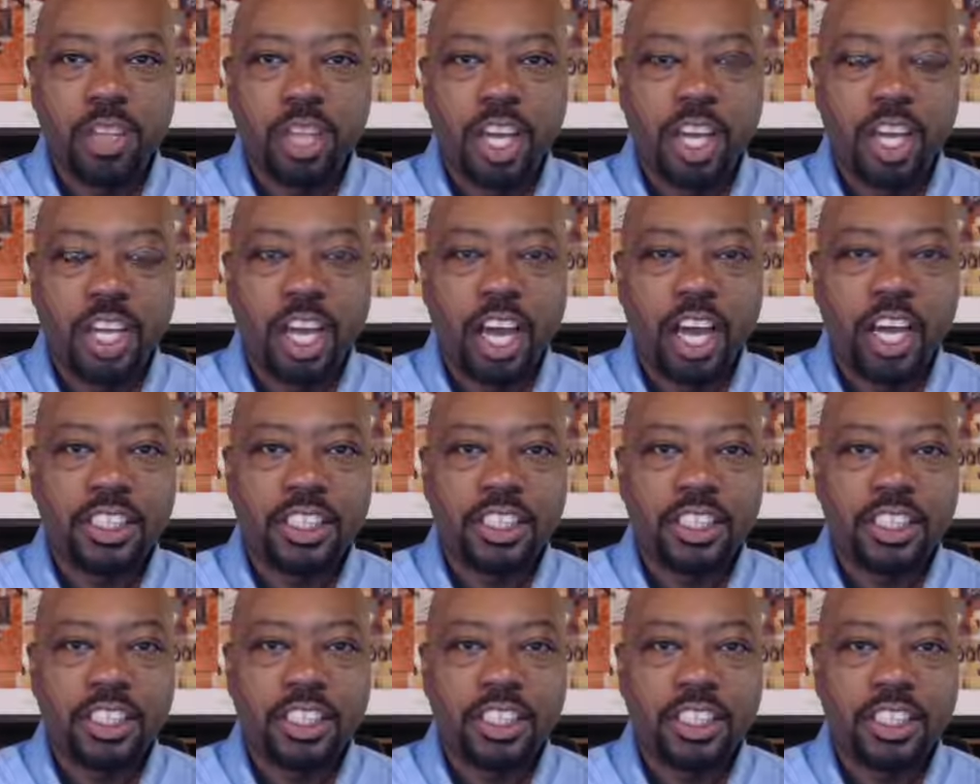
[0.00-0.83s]
A lot of
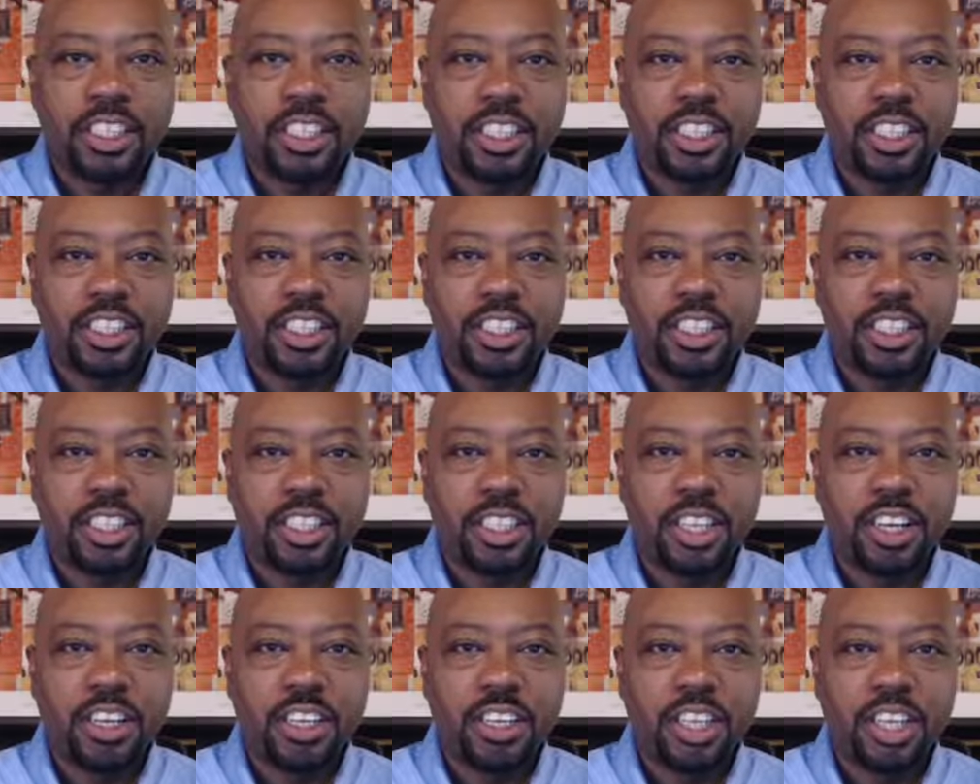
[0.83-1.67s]
sites
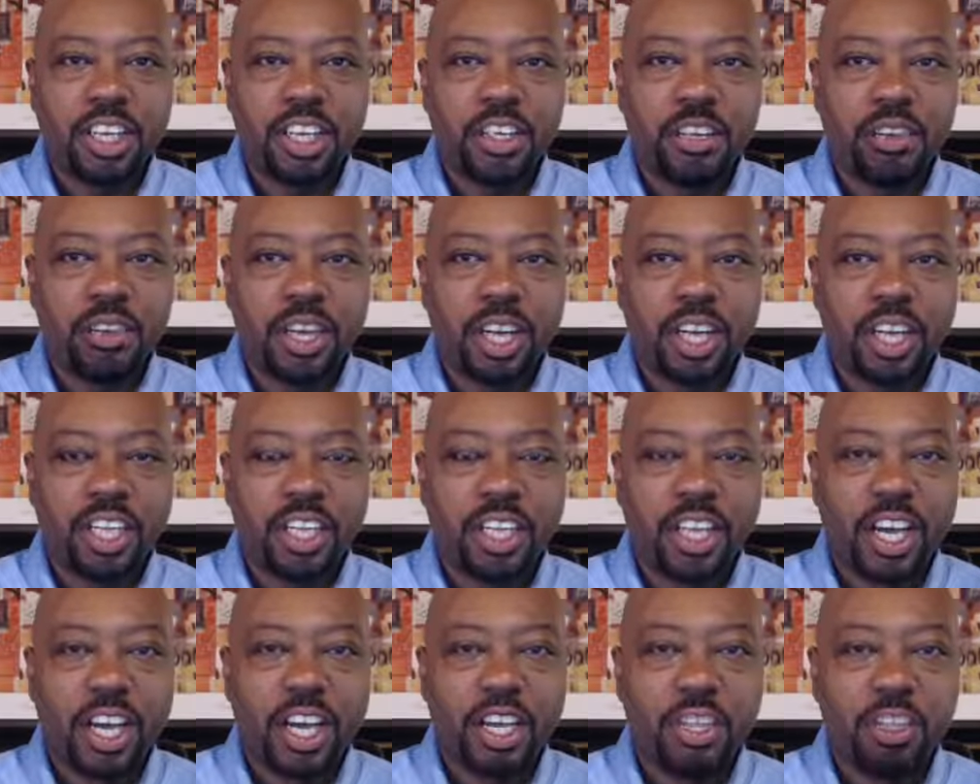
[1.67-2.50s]
on the internet
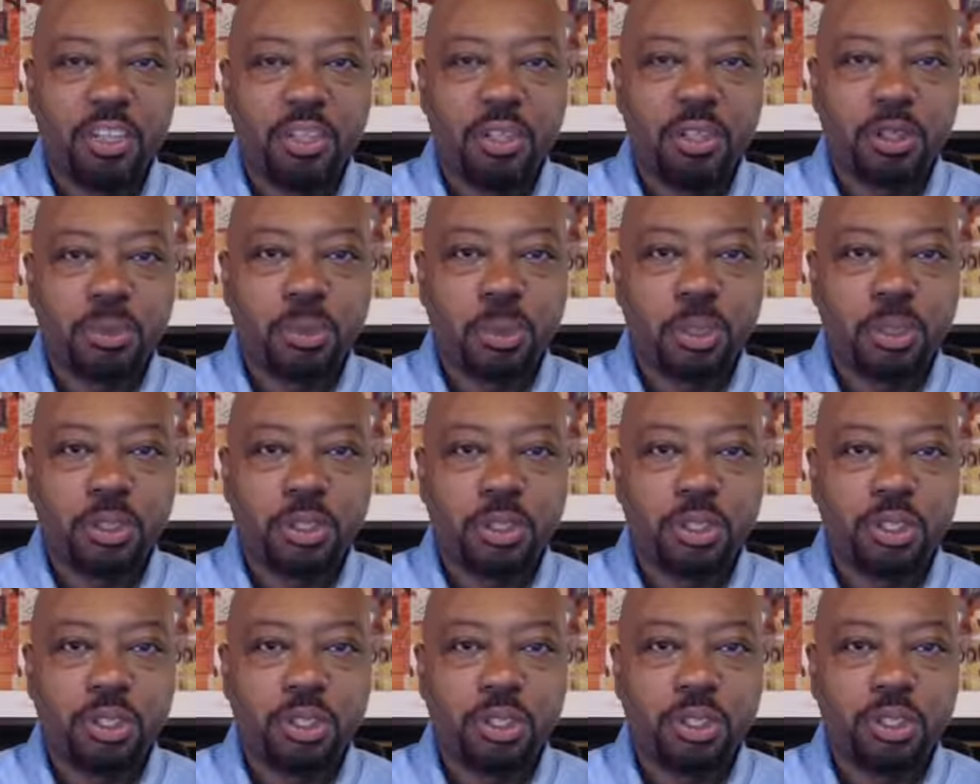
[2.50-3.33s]
allow you to
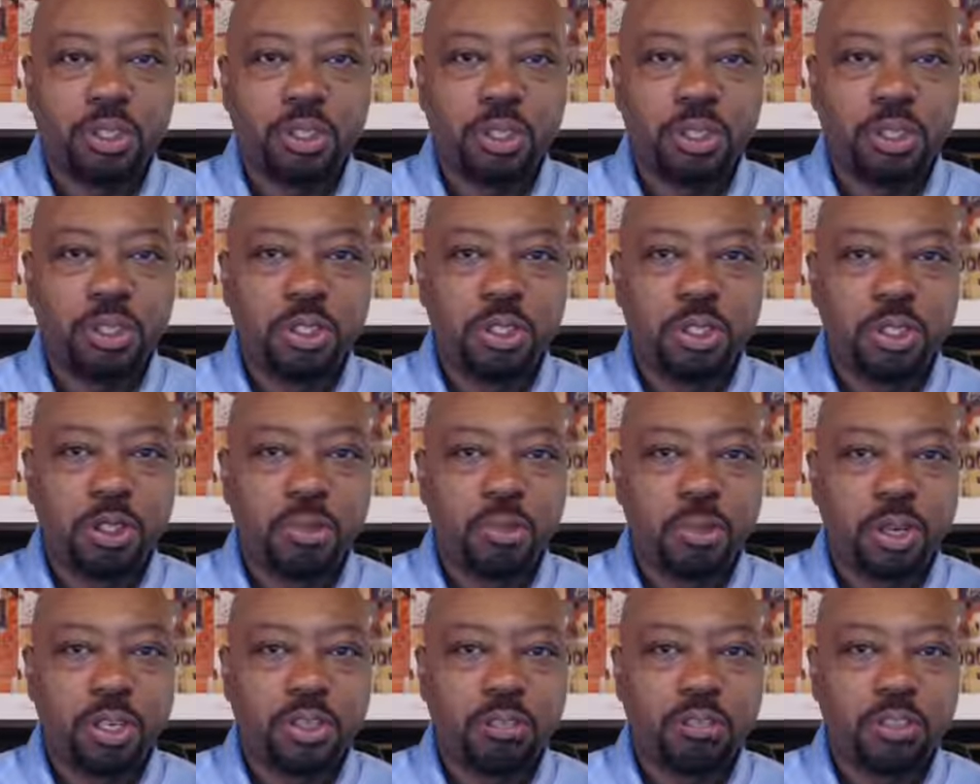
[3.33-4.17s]
purchase used
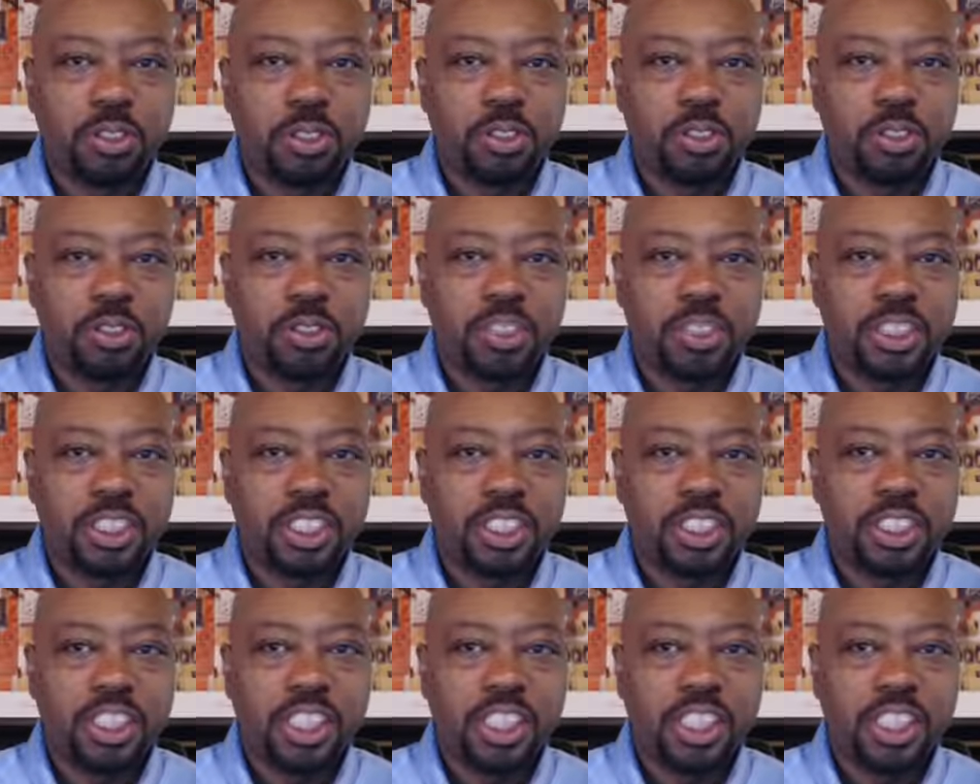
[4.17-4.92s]
smartphones, and